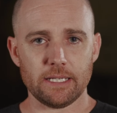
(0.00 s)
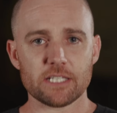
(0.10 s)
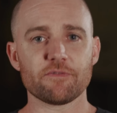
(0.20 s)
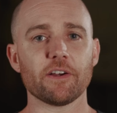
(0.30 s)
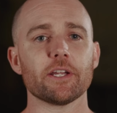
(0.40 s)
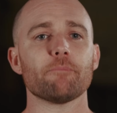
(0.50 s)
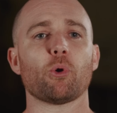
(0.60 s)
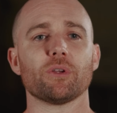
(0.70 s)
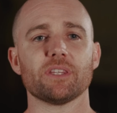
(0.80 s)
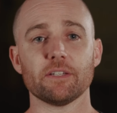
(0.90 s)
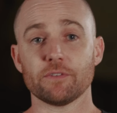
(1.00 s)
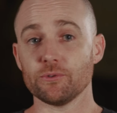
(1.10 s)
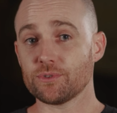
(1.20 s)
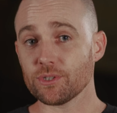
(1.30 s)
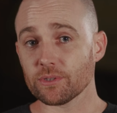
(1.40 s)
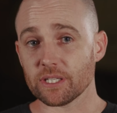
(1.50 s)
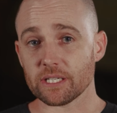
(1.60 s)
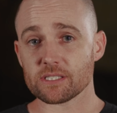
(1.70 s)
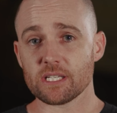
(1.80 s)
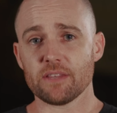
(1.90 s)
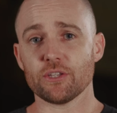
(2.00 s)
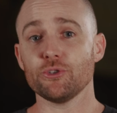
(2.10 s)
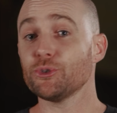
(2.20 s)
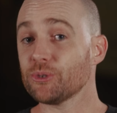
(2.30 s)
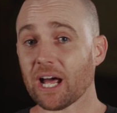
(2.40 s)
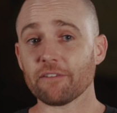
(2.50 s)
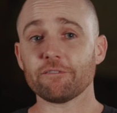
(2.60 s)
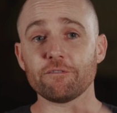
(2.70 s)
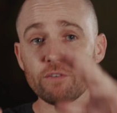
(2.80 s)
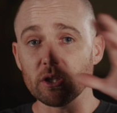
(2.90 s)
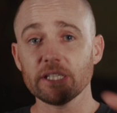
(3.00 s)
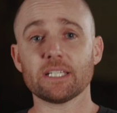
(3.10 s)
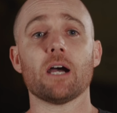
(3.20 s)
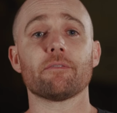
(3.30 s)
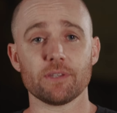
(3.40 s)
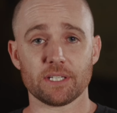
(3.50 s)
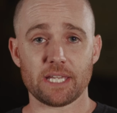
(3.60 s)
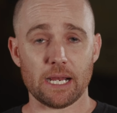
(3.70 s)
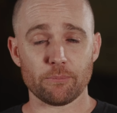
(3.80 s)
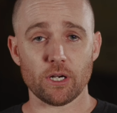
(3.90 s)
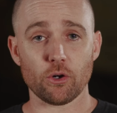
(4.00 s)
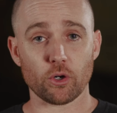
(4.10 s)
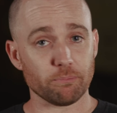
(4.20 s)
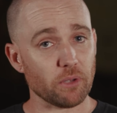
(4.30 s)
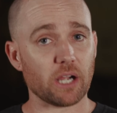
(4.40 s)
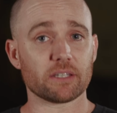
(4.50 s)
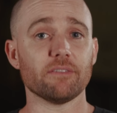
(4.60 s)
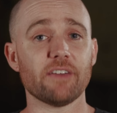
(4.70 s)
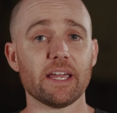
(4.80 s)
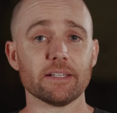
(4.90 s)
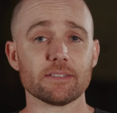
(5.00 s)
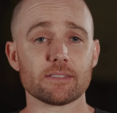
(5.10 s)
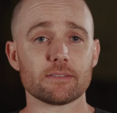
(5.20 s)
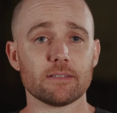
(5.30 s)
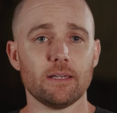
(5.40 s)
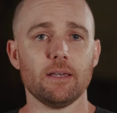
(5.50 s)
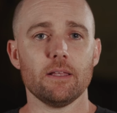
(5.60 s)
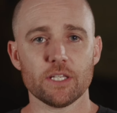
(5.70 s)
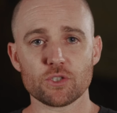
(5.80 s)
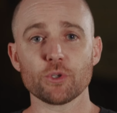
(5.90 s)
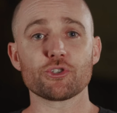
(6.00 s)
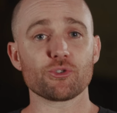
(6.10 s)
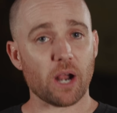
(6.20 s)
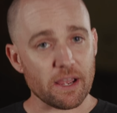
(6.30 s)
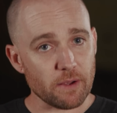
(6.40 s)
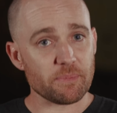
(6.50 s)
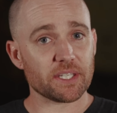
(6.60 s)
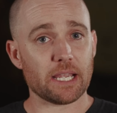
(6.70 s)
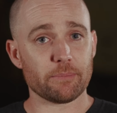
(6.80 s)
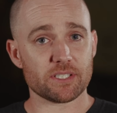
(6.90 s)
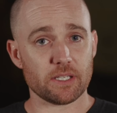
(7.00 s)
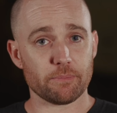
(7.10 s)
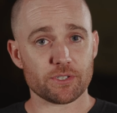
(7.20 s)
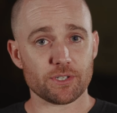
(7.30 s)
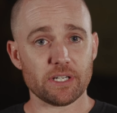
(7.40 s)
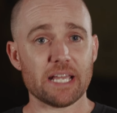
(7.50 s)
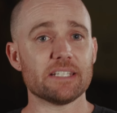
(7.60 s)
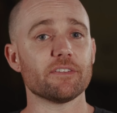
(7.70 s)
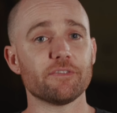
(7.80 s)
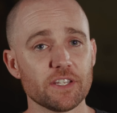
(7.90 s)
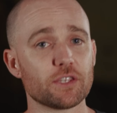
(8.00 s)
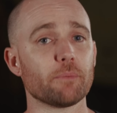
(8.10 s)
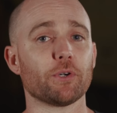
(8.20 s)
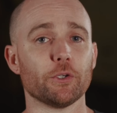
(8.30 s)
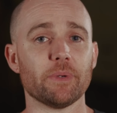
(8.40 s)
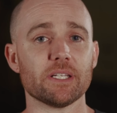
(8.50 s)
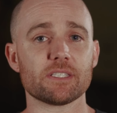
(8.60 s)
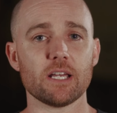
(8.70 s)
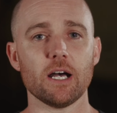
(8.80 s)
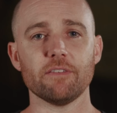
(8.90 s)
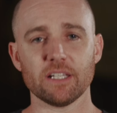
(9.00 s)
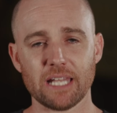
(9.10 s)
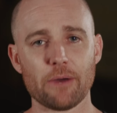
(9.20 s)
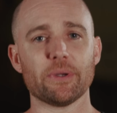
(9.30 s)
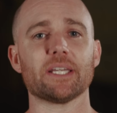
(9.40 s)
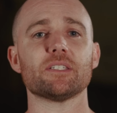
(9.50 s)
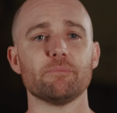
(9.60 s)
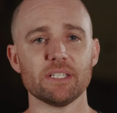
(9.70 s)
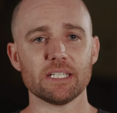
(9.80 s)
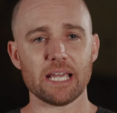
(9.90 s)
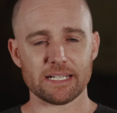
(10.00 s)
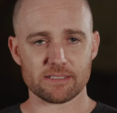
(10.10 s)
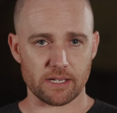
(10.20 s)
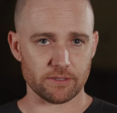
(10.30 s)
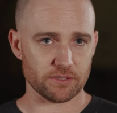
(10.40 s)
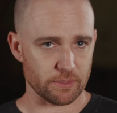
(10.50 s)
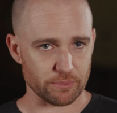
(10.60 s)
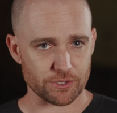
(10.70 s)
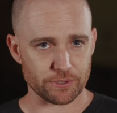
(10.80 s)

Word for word: It's very important that if you do this, that you do not fully cover the camera or block the fans. This will drive up the camera's temperature and defeat the purpose of allowing it to be at its idle temperature.